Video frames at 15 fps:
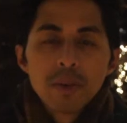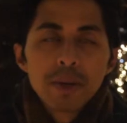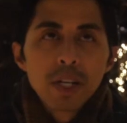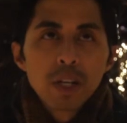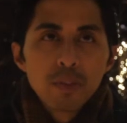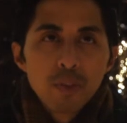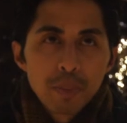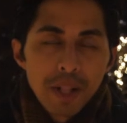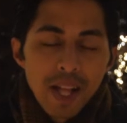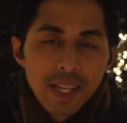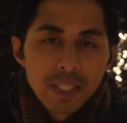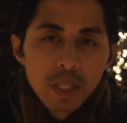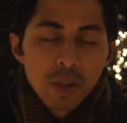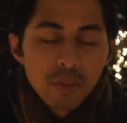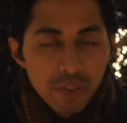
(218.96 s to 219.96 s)
the middle of the
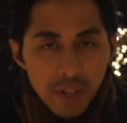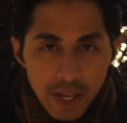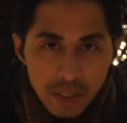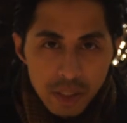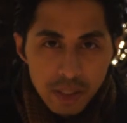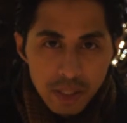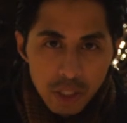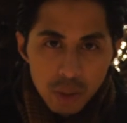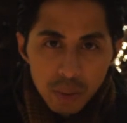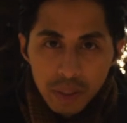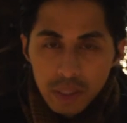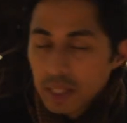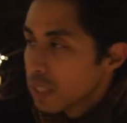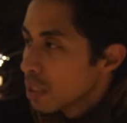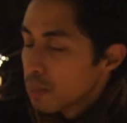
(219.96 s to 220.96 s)
plaza in the financial district,
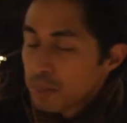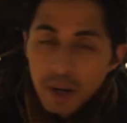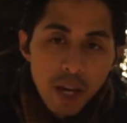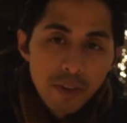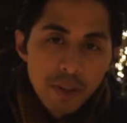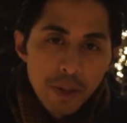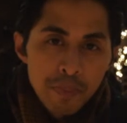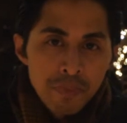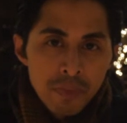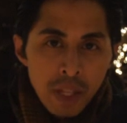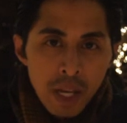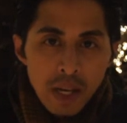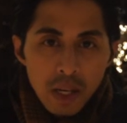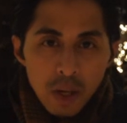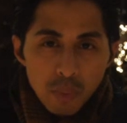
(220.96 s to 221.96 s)
nice and private.
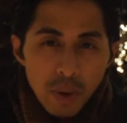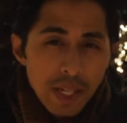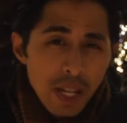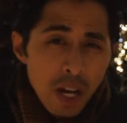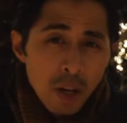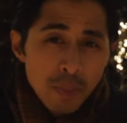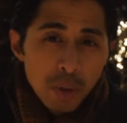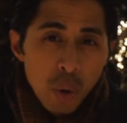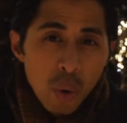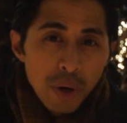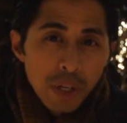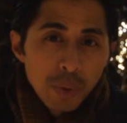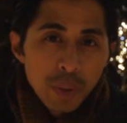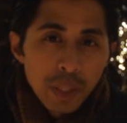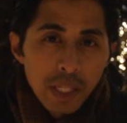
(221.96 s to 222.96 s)
Right now I'm
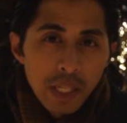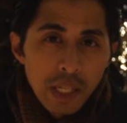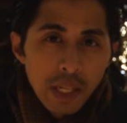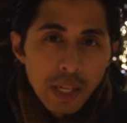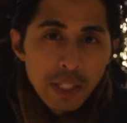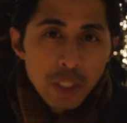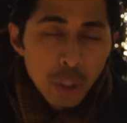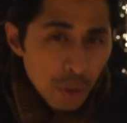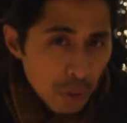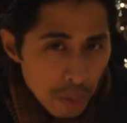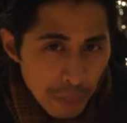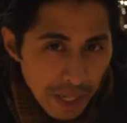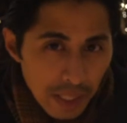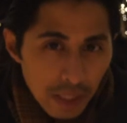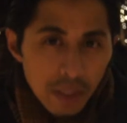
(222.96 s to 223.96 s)
recording with the internal
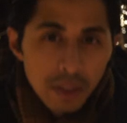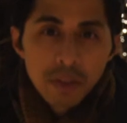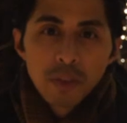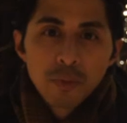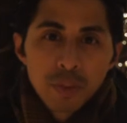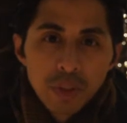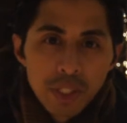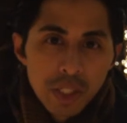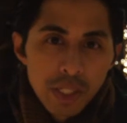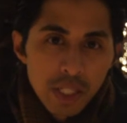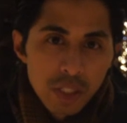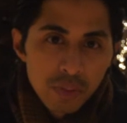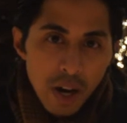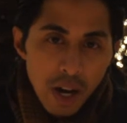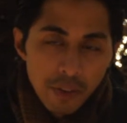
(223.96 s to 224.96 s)
mic for the
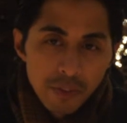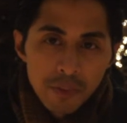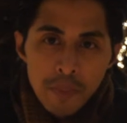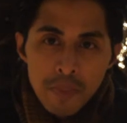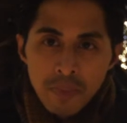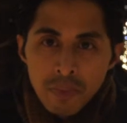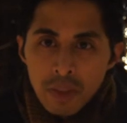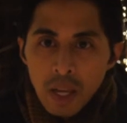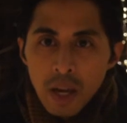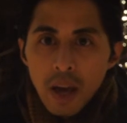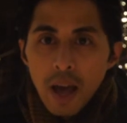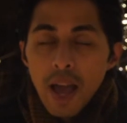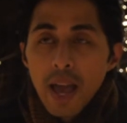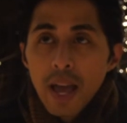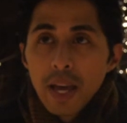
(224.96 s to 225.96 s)
GH5.
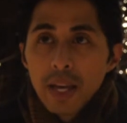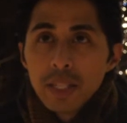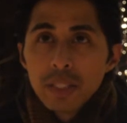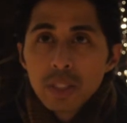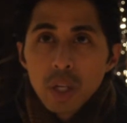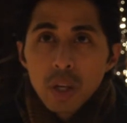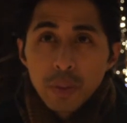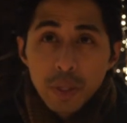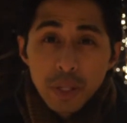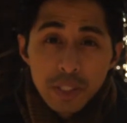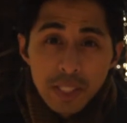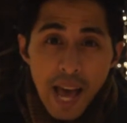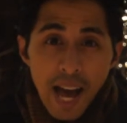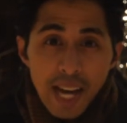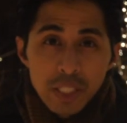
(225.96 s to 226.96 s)
And there's
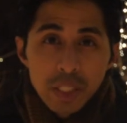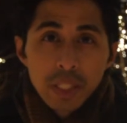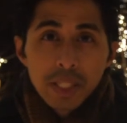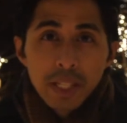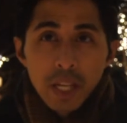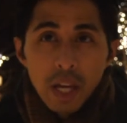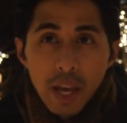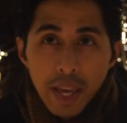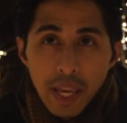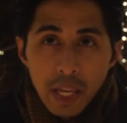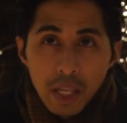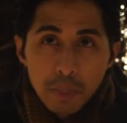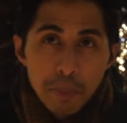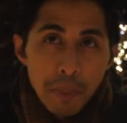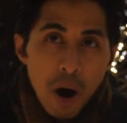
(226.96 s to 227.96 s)
actually
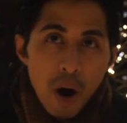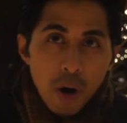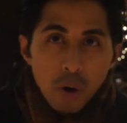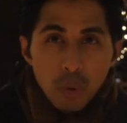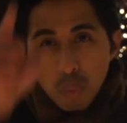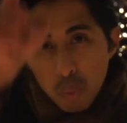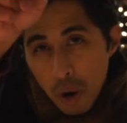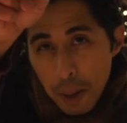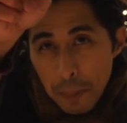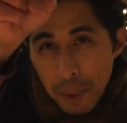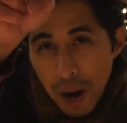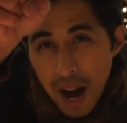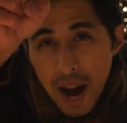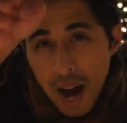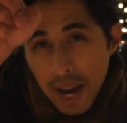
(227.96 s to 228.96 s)
a bar right
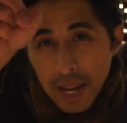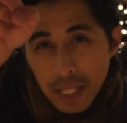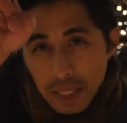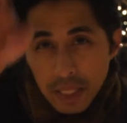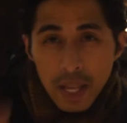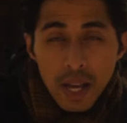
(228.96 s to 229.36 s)
behind